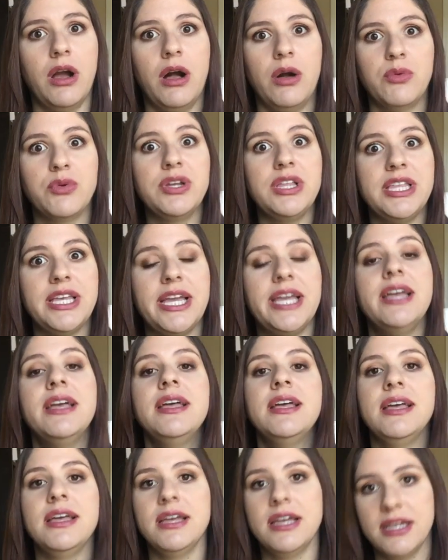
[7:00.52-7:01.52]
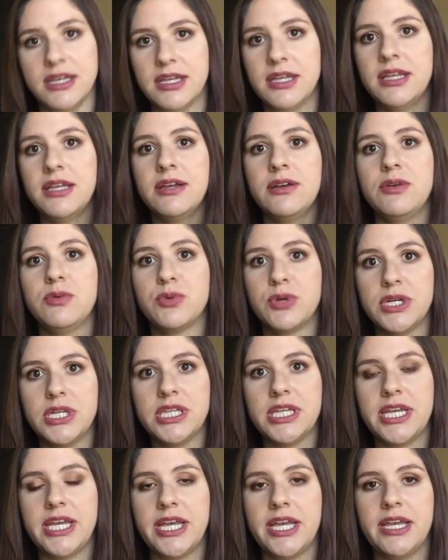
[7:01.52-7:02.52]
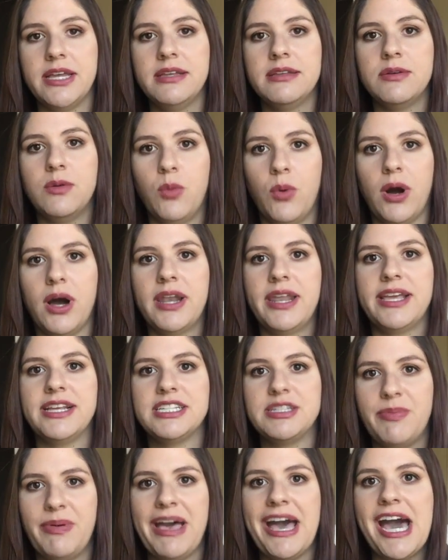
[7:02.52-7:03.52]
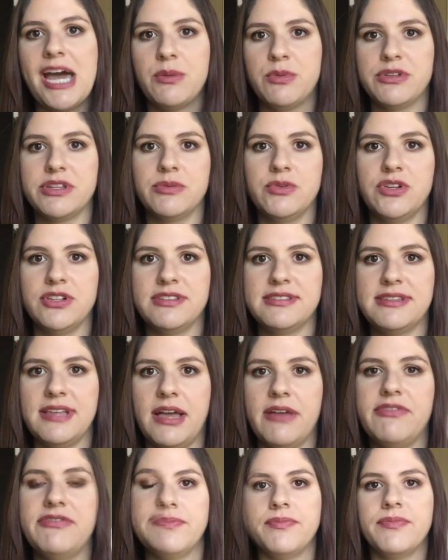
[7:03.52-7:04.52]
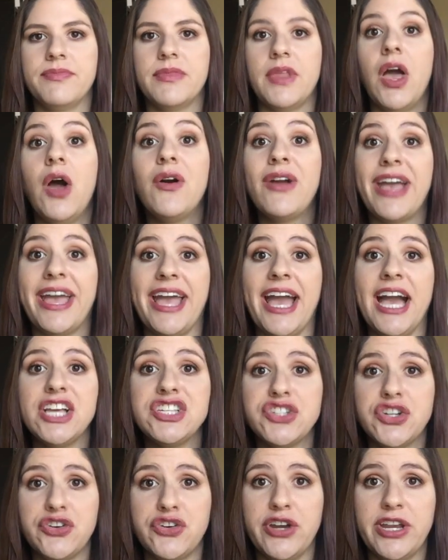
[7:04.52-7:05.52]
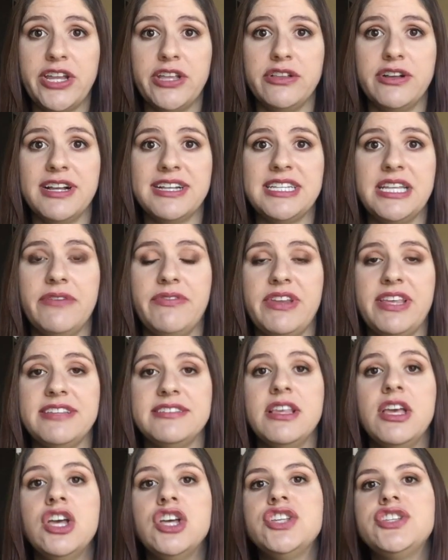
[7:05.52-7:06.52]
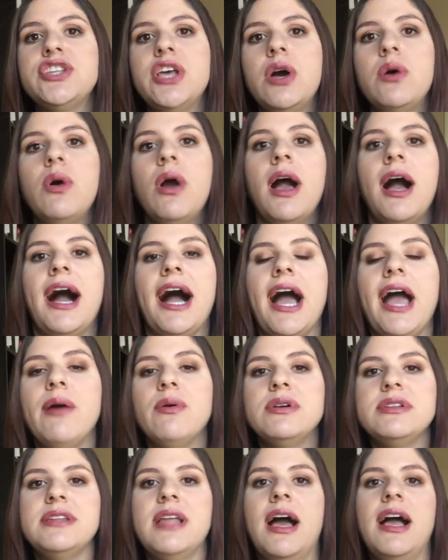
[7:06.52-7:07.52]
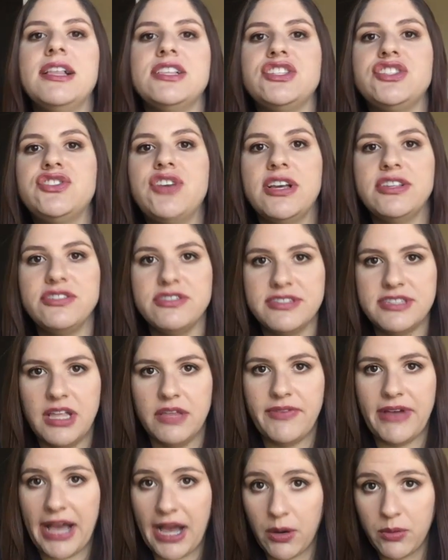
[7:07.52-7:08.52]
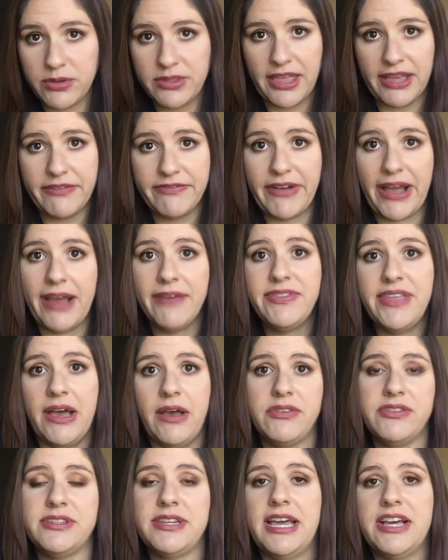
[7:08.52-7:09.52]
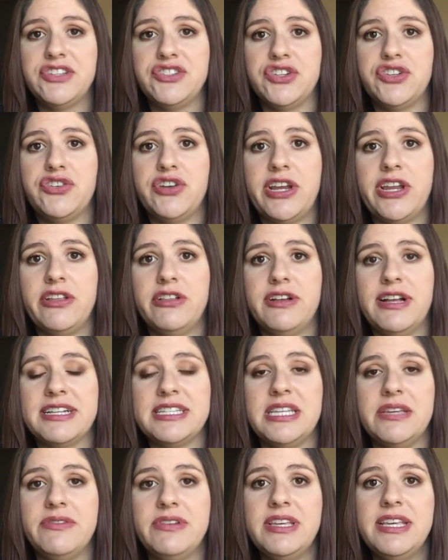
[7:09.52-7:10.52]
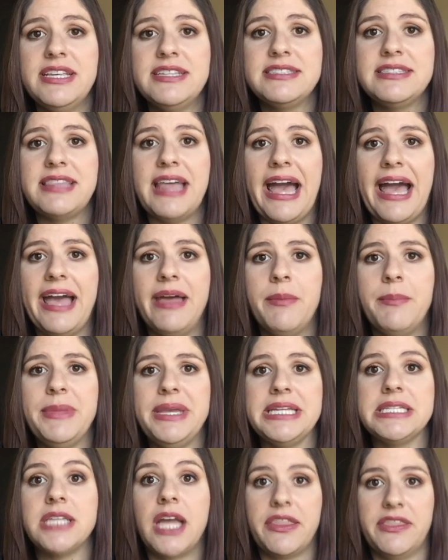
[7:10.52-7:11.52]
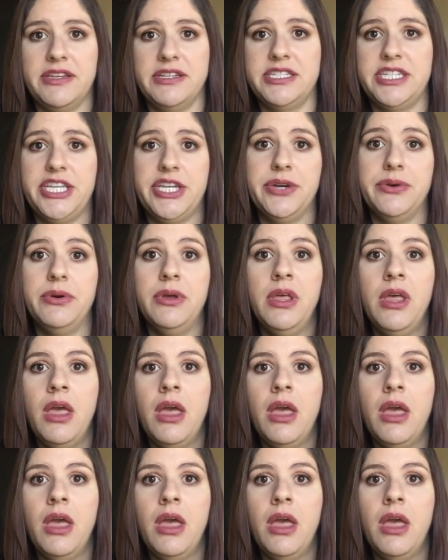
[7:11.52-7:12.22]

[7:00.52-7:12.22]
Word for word: all really, really wanting to pad with some good stuff. Okay, extracurricular activities. So I would not stress yourself out with like 5,000 extracurricular activities that mean nothing to you.